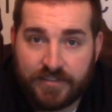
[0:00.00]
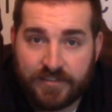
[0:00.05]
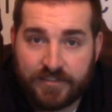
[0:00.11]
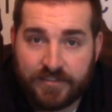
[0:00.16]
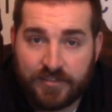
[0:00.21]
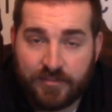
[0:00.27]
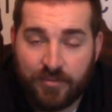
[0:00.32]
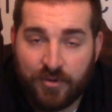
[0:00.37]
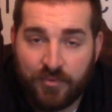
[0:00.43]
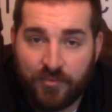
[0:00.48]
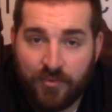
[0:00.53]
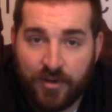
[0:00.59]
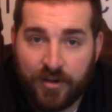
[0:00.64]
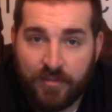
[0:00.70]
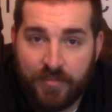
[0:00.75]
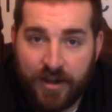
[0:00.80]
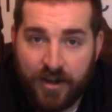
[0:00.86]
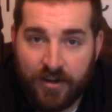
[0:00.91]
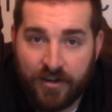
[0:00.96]
the Suburban One
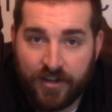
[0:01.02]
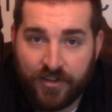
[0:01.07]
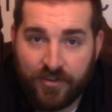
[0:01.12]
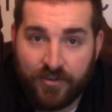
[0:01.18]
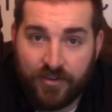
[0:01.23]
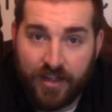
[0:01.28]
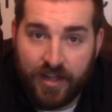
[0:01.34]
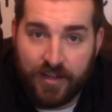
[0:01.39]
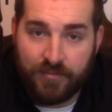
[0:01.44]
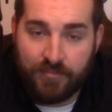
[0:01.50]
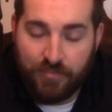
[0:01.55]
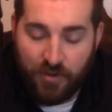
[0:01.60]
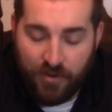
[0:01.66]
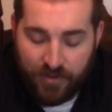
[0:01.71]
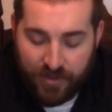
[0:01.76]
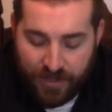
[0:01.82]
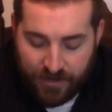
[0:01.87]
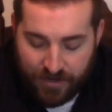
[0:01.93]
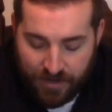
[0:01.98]
American or that
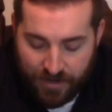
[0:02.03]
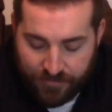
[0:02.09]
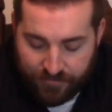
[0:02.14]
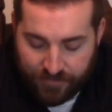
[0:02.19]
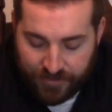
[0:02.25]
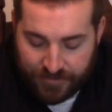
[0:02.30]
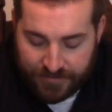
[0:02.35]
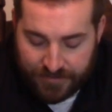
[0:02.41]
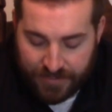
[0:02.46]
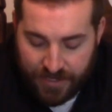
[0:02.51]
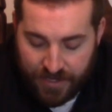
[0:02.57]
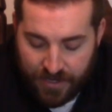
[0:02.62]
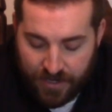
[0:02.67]
part of that conference.